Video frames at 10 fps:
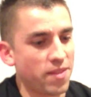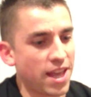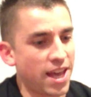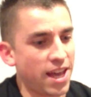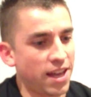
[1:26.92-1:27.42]

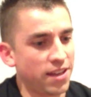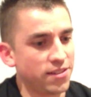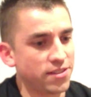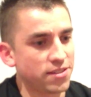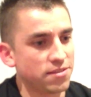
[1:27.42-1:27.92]

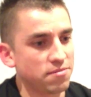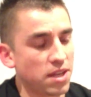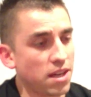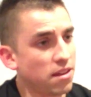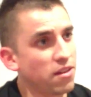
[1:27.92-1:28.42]
And
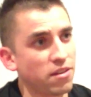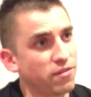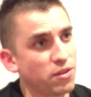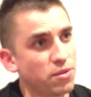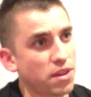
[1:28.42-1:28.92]
yeah, there are a
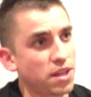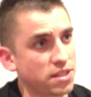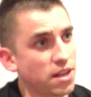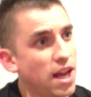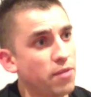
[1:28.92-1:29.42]
few of the
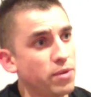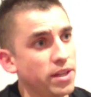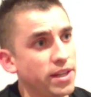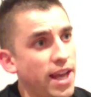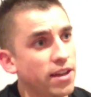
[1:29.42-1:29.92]
things that I had
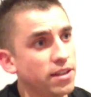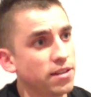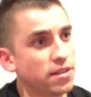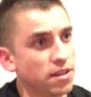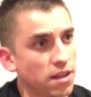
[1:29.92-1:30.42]
written down and
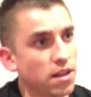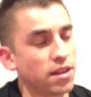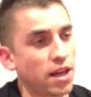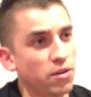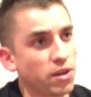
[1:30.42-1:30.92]

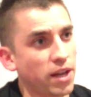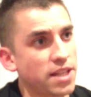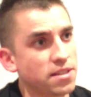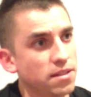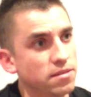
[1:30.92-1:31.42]
they all got
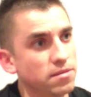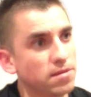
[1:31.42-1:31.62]
answered.